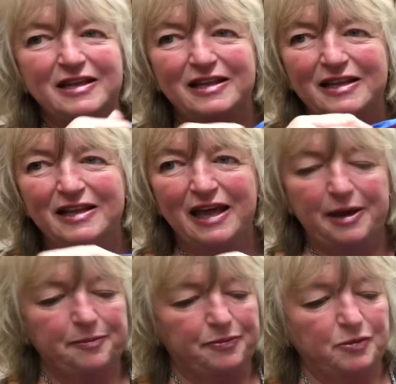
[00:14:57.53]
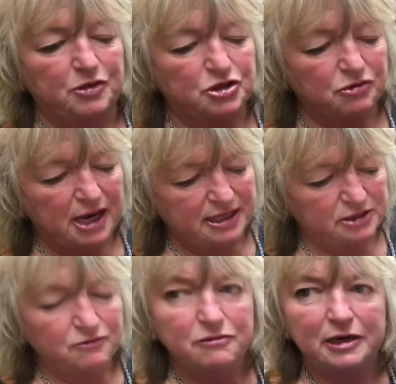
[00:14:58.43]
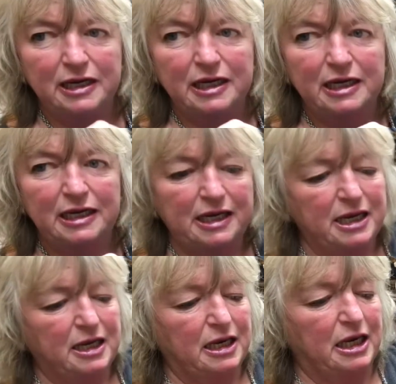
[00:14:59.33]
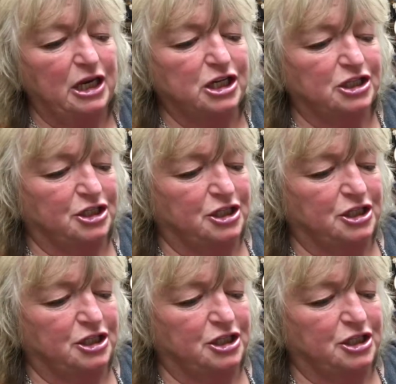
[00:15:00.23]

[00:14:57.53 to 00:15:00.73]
there, which creates a really lush